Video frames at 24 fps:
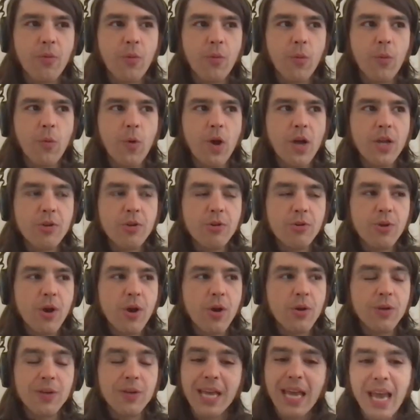what you
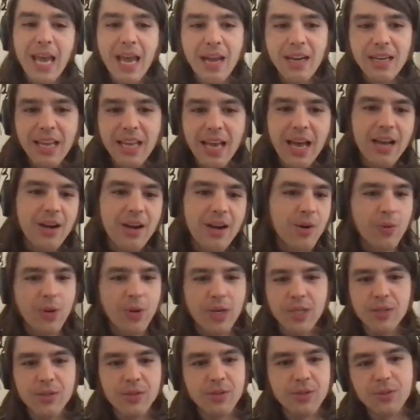know you can get or
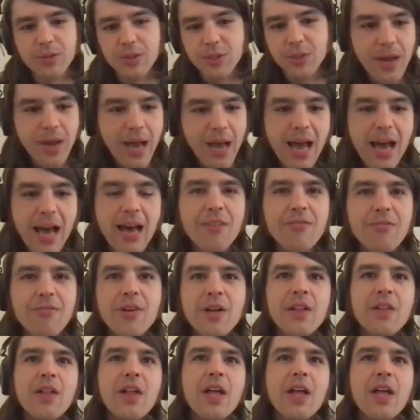what you have.